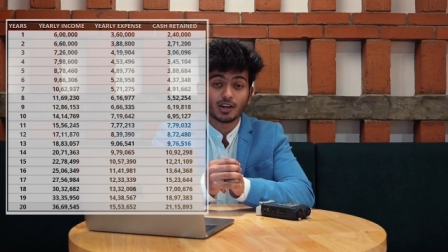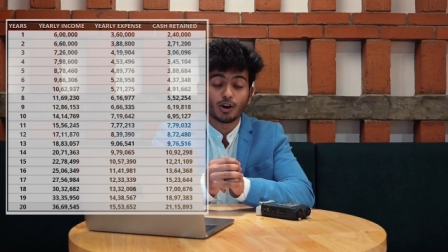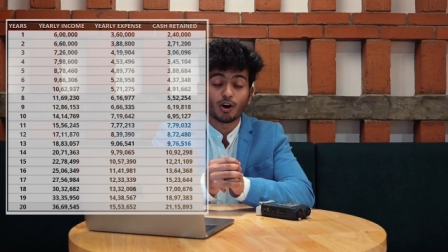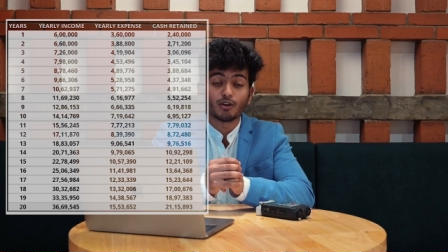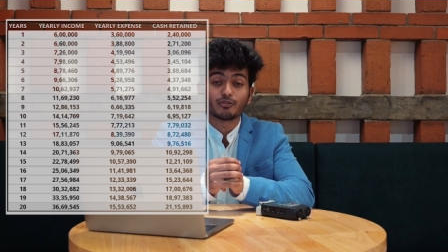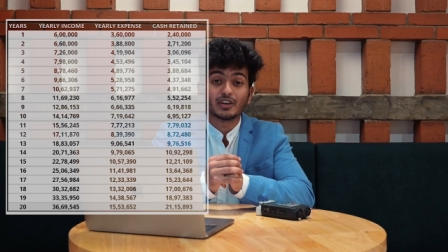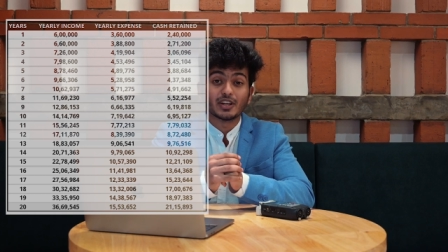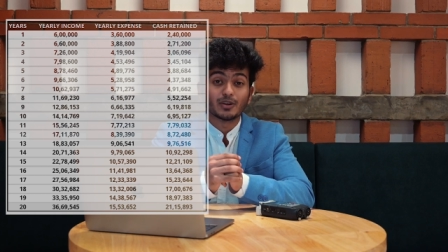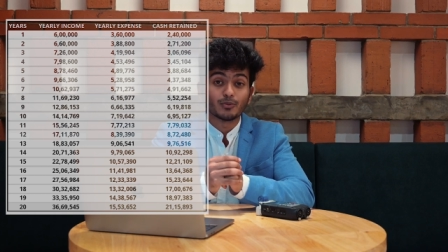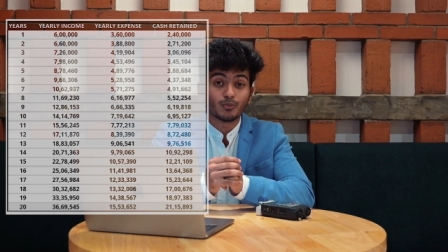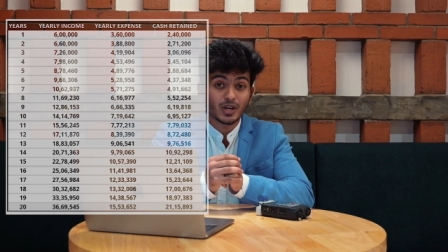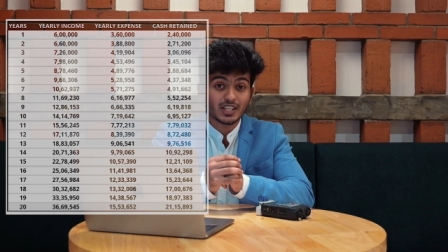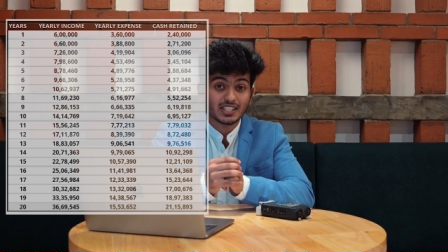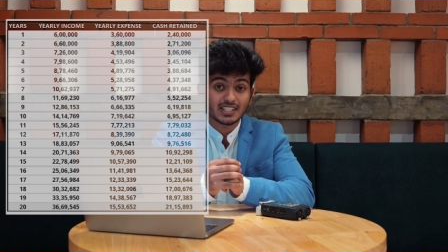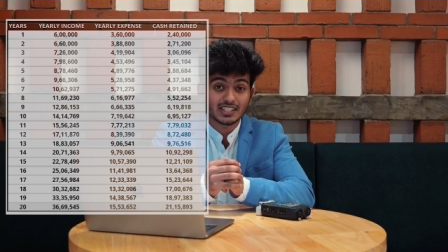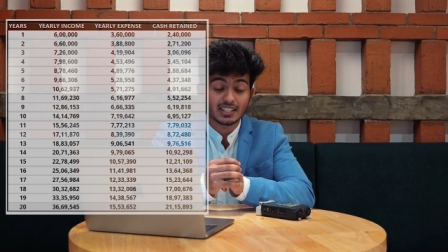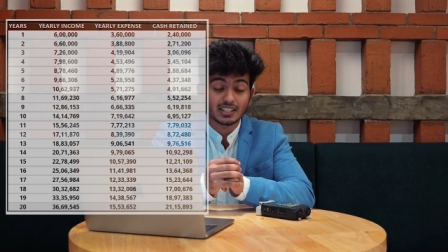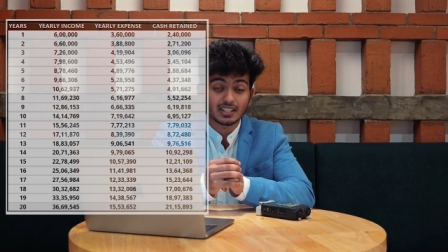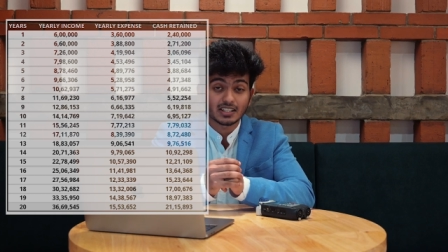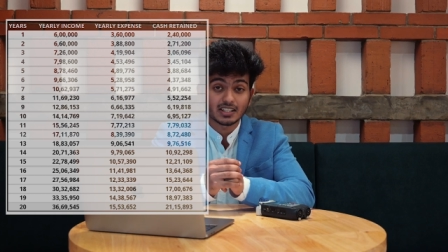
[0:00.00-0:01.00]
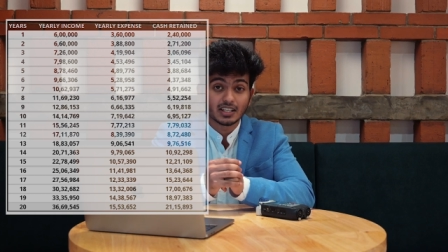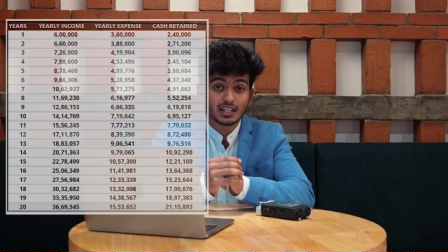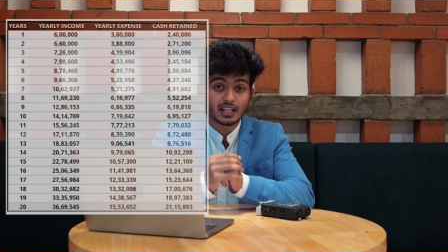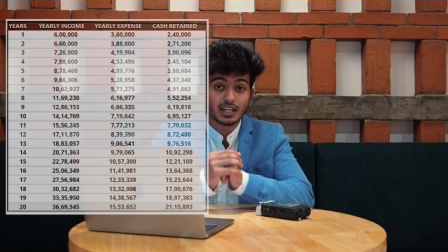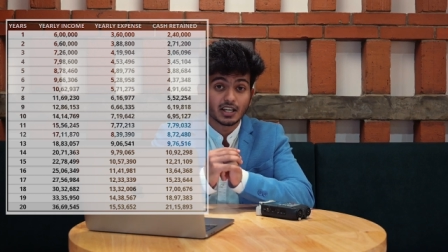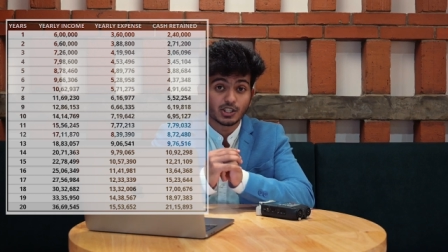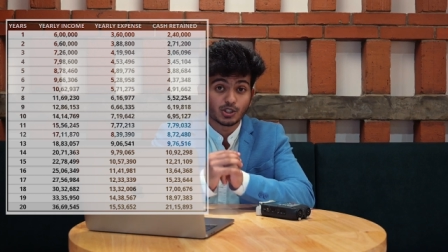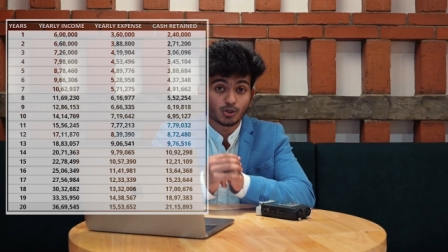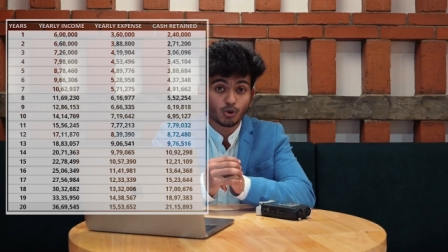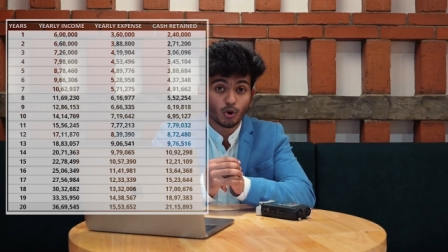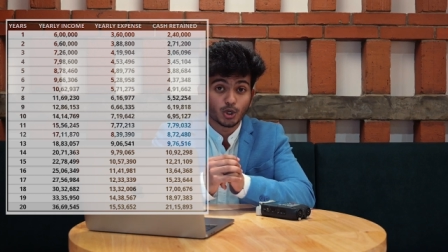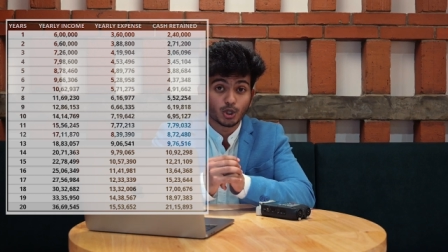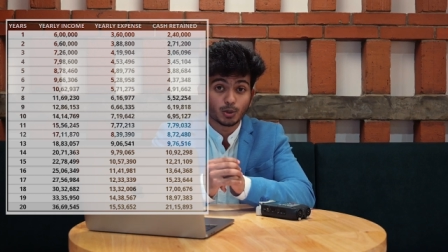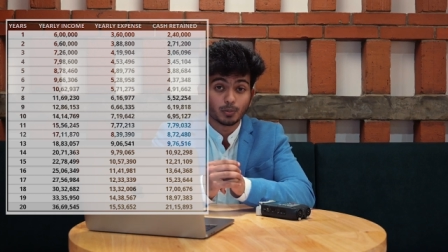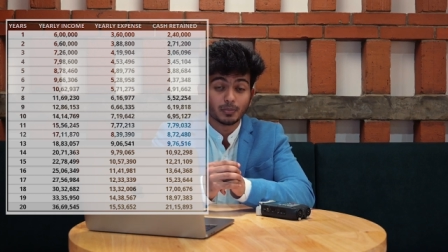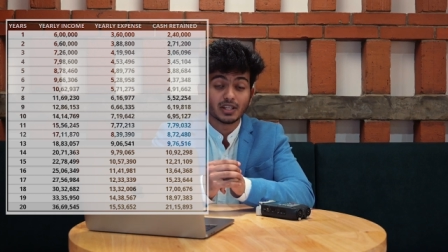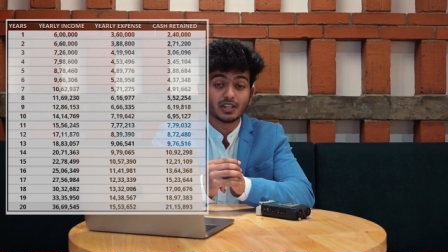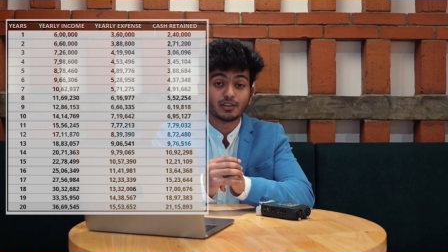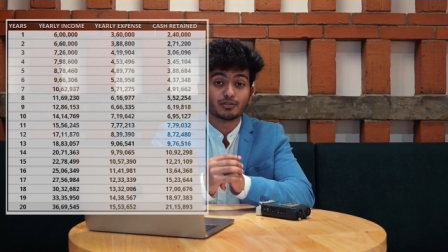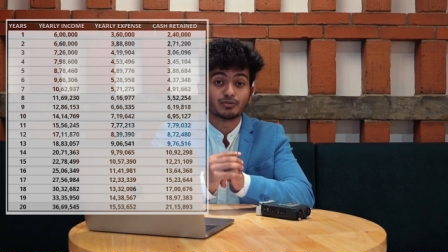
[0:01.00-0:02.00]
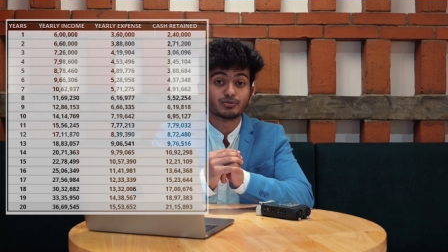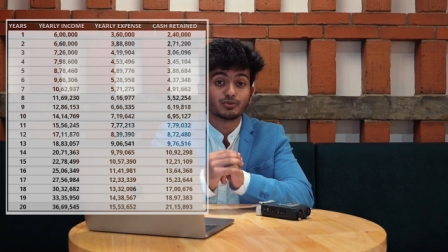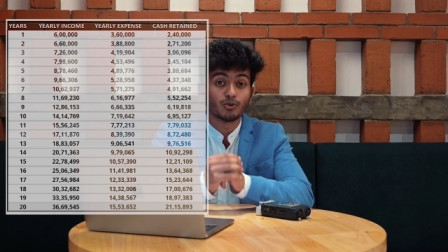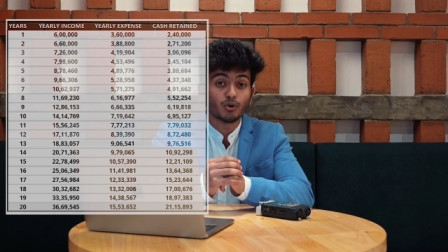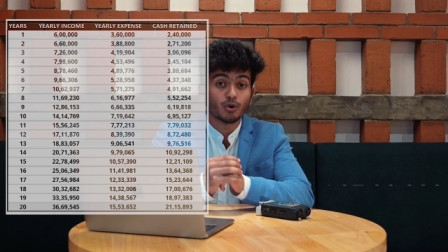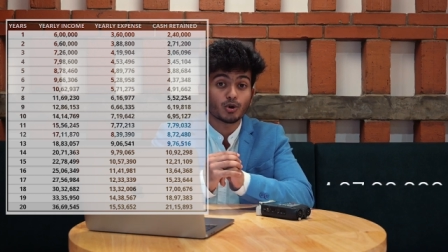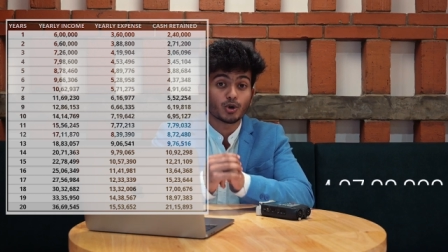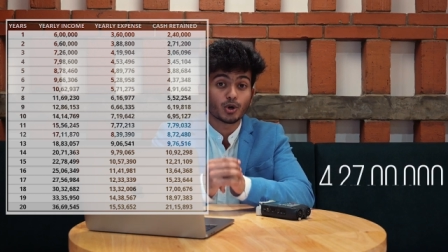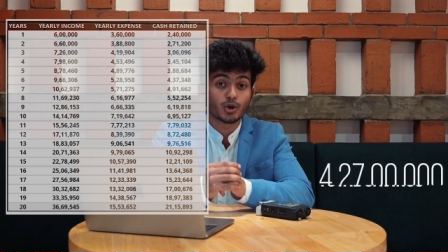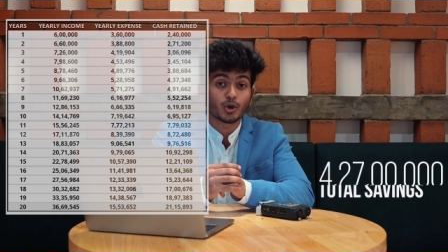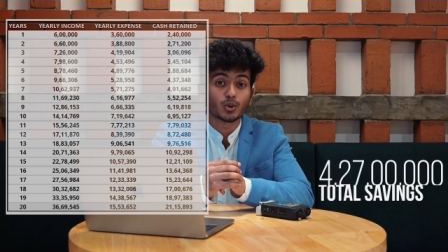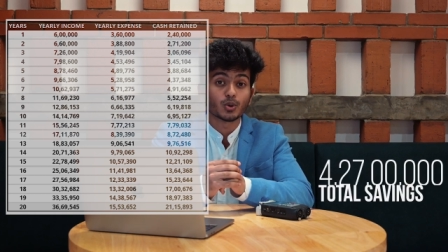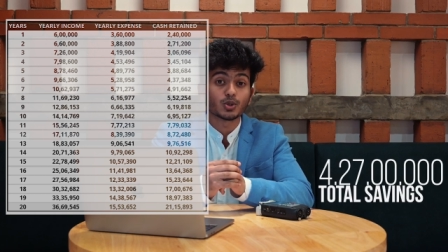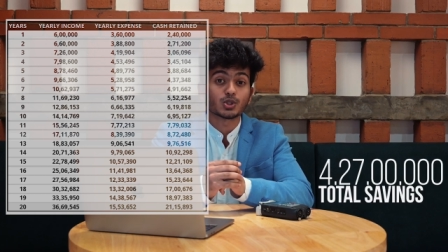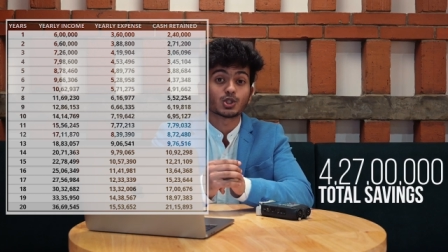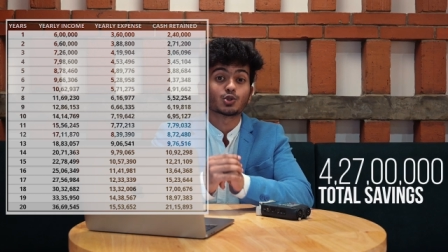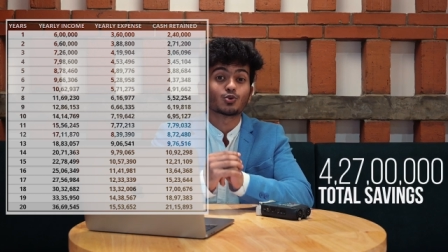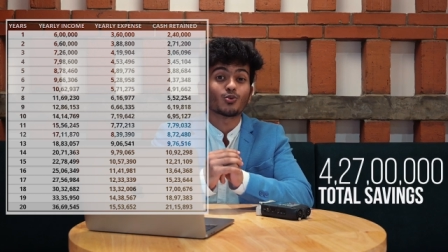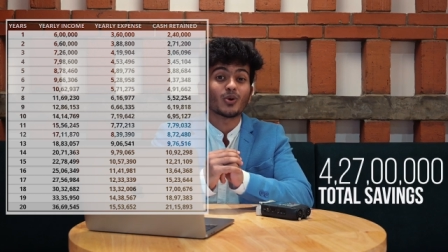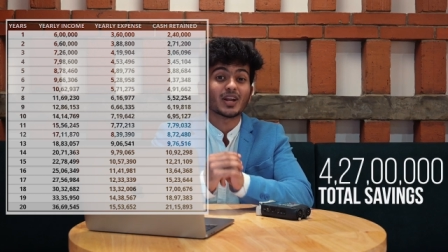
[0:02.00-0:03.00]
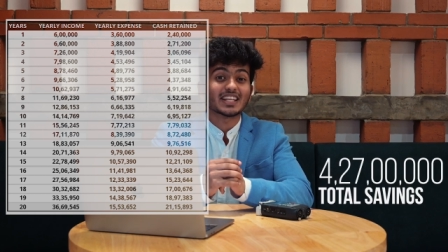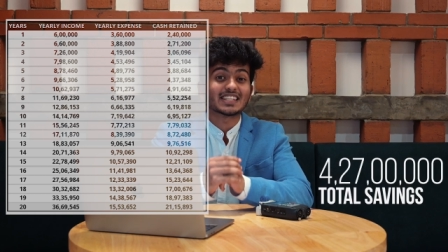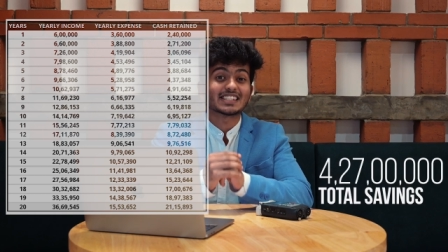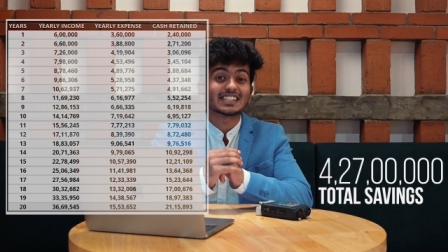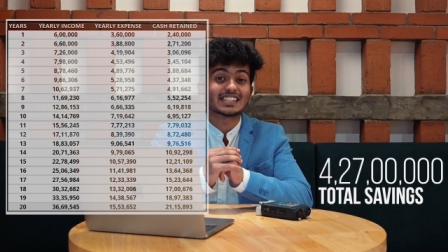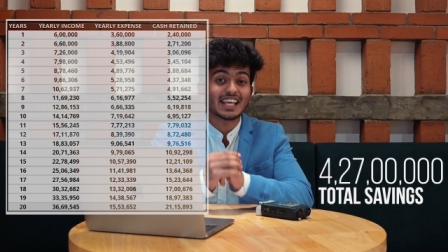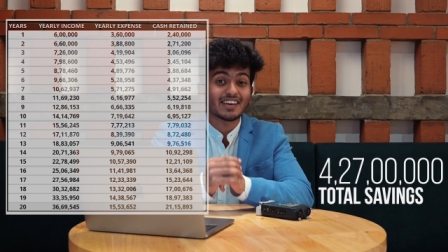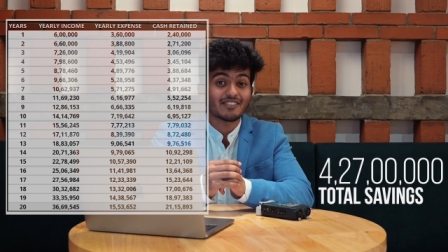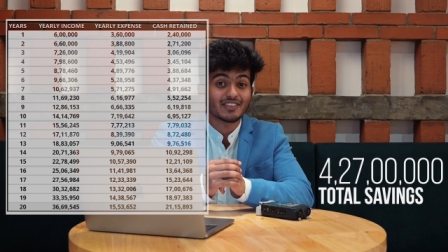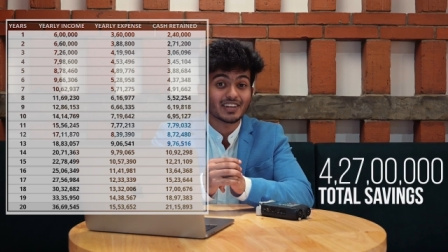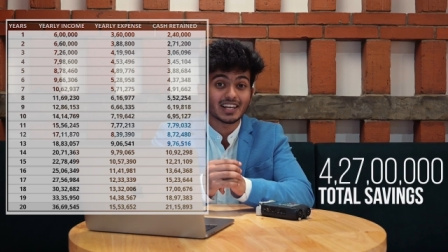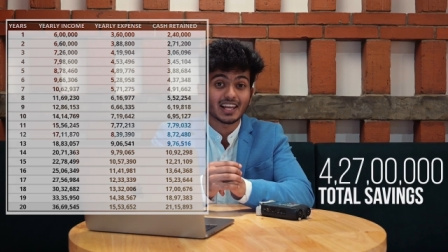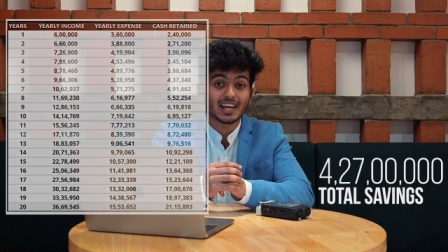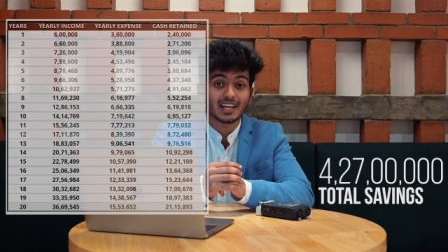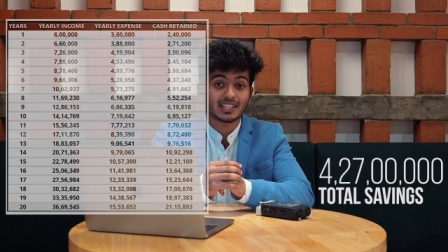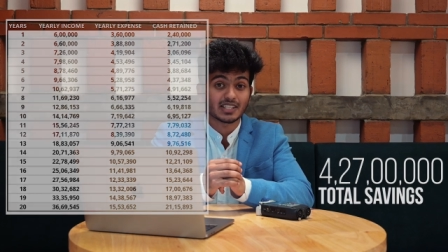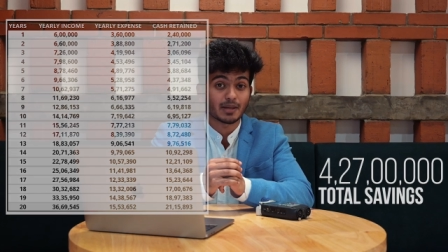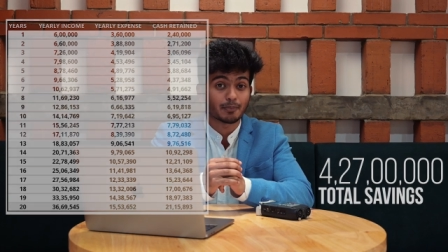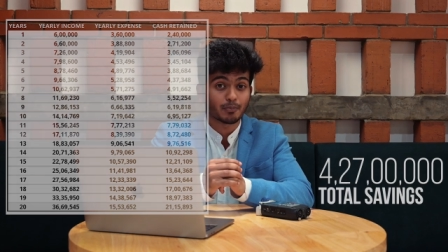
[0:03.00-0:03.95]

of investing is going to be four crores twenty-seven lakhs